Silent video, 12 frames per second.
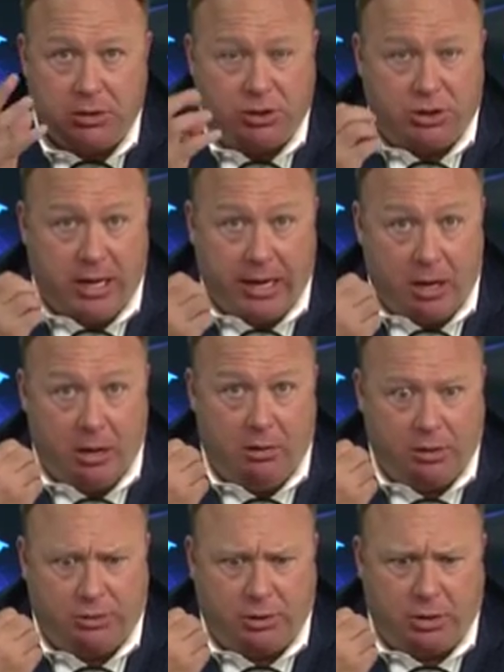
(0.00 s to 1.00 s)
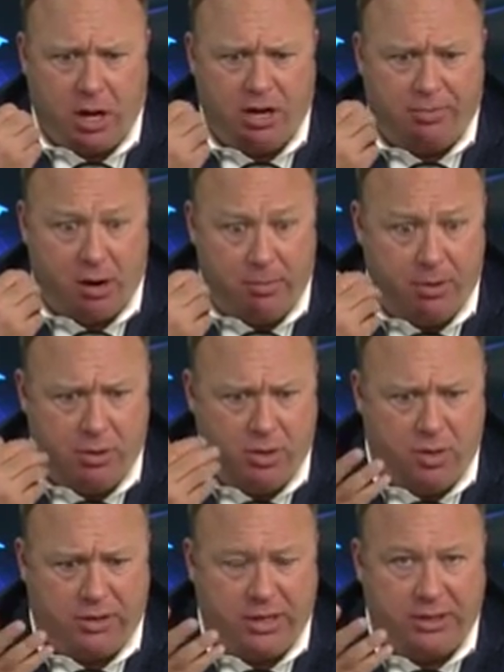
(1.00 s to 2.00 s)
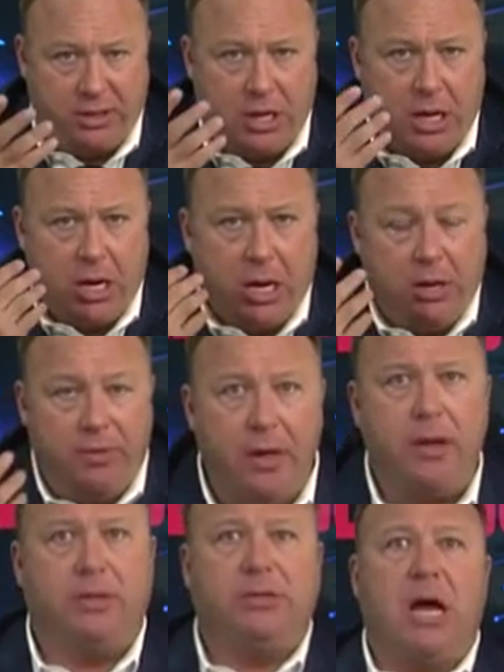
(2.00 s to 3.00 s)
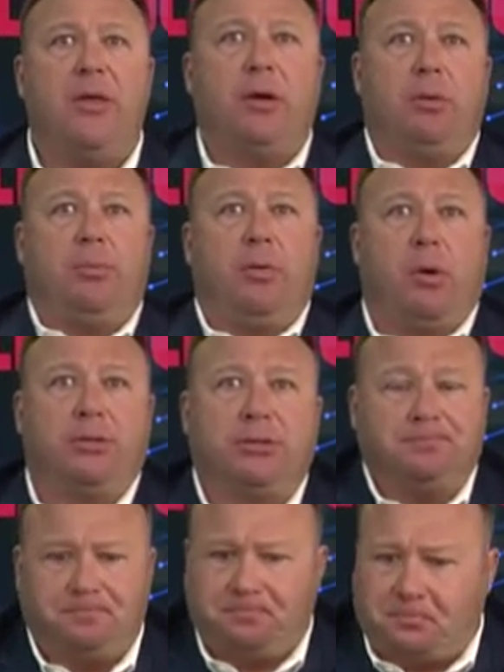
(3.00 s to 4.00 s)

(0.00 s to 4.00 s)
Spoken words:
Just like, oh, here's the law department. Do you want this? Then there's other reports.